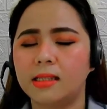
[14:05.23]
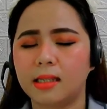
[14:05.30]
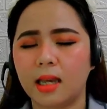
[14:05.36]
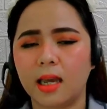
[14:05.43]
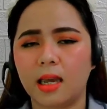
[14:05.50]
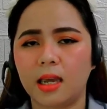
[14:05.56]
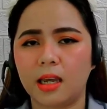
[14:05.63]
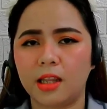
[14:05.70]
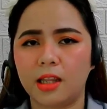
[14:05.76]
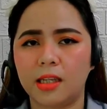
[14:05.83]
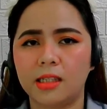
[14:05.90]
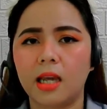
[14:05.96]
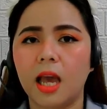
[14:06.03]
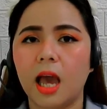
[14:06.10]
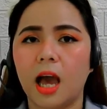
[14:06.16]
saying
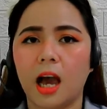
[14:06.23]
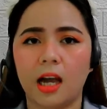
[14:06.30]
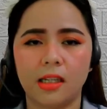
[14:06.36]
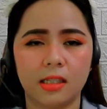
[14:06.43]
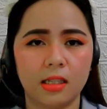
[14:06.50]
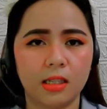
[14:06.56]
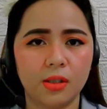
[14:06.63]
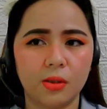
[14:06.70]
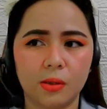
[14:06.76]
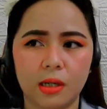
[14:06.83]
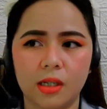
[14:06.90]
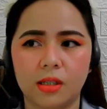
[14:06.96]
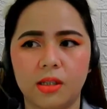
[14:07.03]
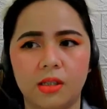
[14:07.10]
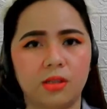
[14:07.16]
that I didn't do
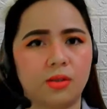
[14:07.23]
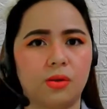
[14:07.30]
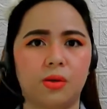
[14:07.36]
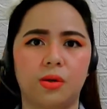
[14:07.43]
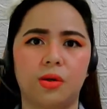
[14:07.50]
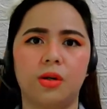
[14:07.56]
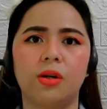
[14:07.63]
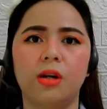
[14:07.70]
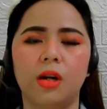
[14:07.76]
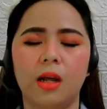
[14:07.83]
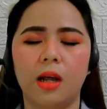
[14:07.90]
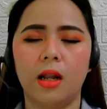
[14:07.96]
anything to her.